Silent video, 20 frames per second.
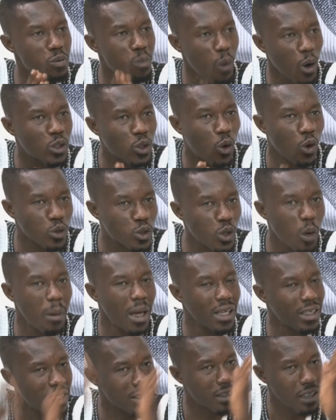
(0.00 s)
remote controlled
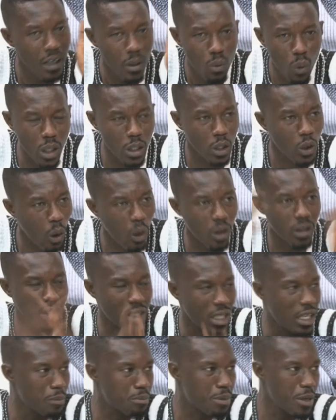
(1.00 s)
by this, what they call
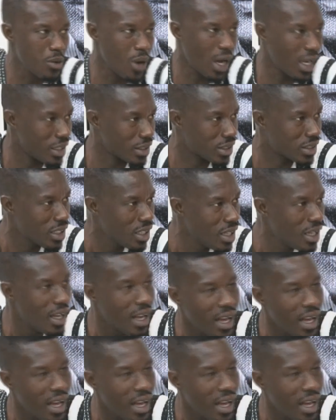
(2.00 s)
it, the imperialists.